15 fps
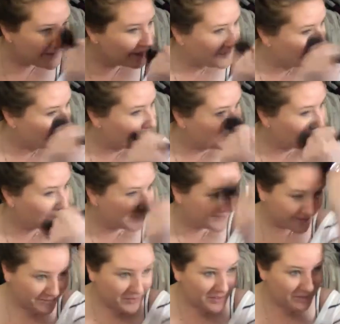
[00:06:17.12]
I know
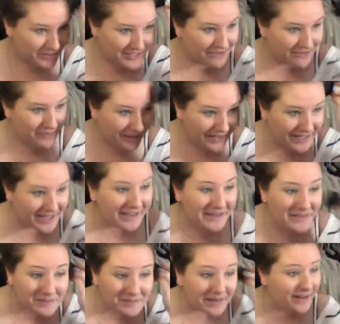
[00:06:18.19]
pretty much everybody
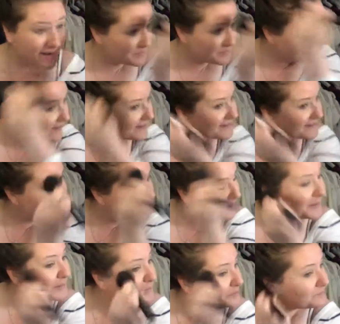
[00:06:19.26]
is, but I'm not,
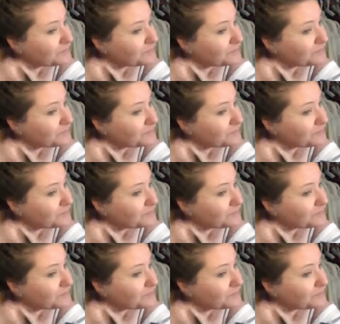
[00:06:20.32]
so.